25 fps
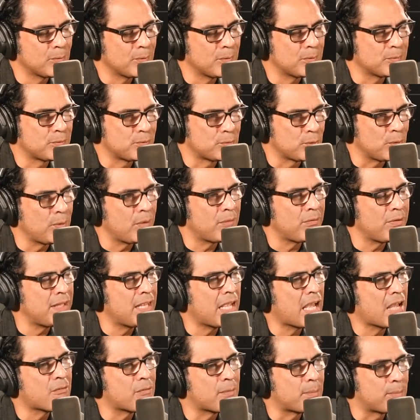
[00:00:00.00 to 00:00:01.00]
So you already
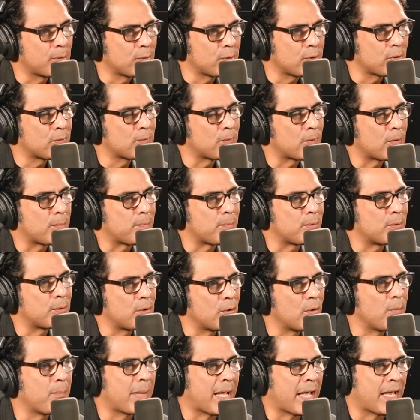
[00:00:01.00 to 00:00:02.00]
have a Bluetooth four point
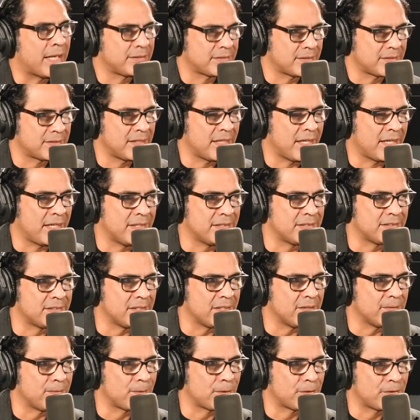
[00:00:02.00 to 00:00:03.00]
oh mask that is uh,
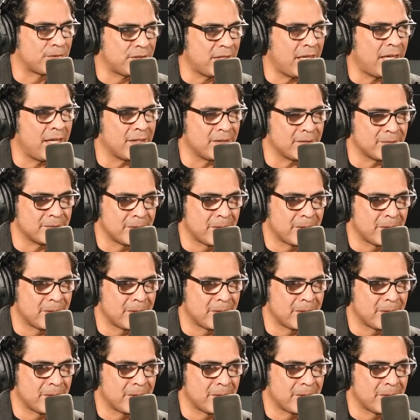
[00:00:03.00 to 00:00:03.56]
for that's sale. That's the one,